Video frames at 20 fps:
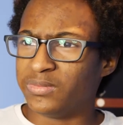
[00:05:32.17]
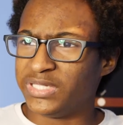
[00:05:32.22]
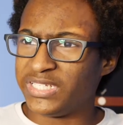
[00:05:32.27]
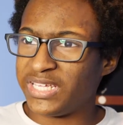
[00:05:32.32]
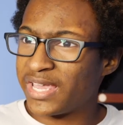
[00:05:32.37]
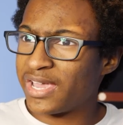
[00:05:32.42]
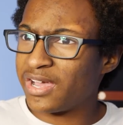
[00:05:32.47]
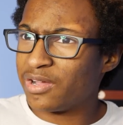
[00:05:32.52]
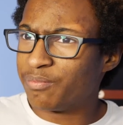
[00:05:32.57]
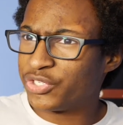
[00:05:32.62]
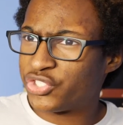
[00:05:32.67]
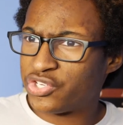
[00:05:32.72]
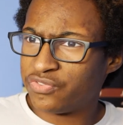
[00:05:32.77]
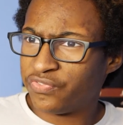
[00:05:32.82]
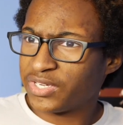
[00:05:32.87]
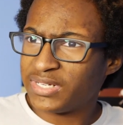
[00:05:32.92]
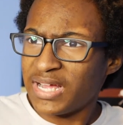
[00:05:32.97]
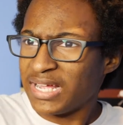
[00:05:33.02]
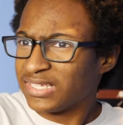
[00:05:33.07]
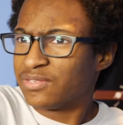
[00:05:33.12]
yeah, but you
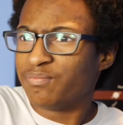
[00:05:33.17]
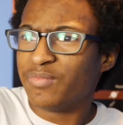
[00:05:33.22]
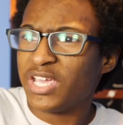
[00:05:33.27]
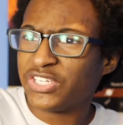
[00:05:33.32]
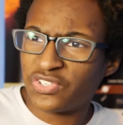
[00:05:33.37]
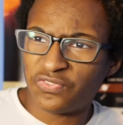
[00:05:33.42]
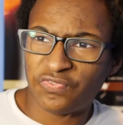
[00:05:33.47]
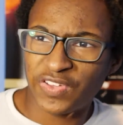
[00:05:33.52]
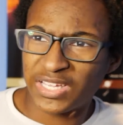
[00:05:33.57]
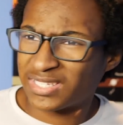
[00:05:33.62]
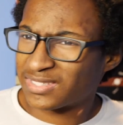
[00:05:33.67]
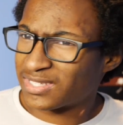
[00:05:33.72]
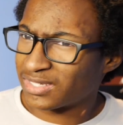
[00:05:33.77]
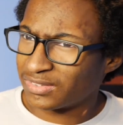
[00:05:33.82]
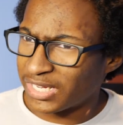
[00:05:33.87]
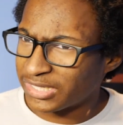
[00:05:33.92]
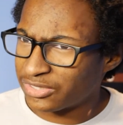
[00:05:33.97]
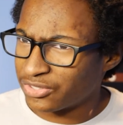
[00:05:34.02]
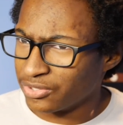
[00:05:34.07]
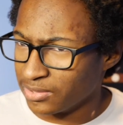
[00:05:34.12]
forgot to mention faceless
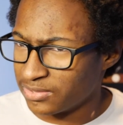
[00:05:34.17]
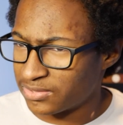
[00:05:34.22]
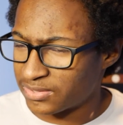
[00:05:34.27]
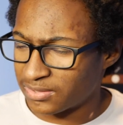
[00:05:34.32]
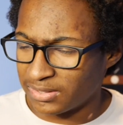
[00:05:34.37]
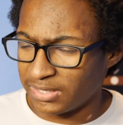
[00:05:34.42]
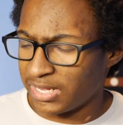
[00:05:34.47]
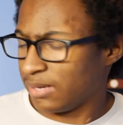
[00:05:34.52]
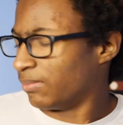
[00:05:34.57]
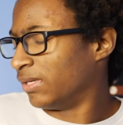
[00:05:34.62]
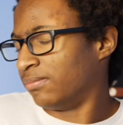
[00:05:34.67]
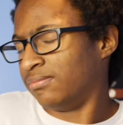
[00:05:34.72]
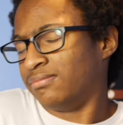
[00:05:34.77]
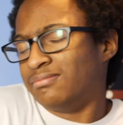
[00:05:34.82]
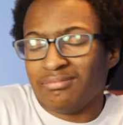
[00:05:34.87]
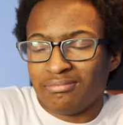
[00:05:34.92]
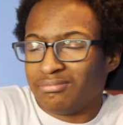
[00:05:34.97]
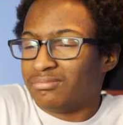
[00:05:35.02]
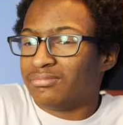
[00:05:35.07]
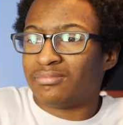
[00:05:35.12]
electors. I mean,
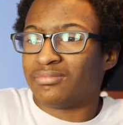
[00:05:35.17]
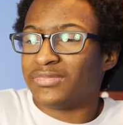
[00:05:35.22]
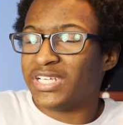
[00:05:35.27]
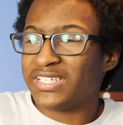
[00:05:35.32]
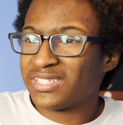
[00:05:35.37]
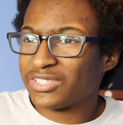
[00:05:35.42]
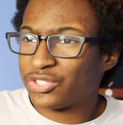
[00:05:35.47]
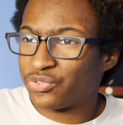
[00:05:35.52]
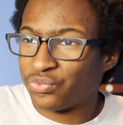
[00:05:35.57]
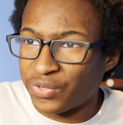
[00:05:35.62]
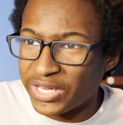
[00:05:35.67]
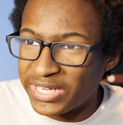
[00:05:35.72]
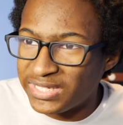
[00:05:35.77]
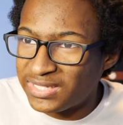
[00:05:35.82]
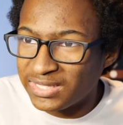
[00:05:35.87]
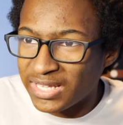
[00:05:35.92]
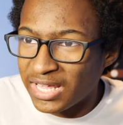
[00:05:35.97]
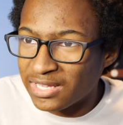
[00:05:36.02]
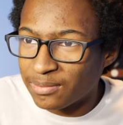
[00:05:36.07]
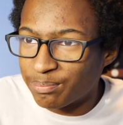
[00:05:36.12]
isn't it
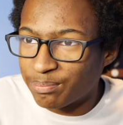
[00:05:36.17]
crazy that a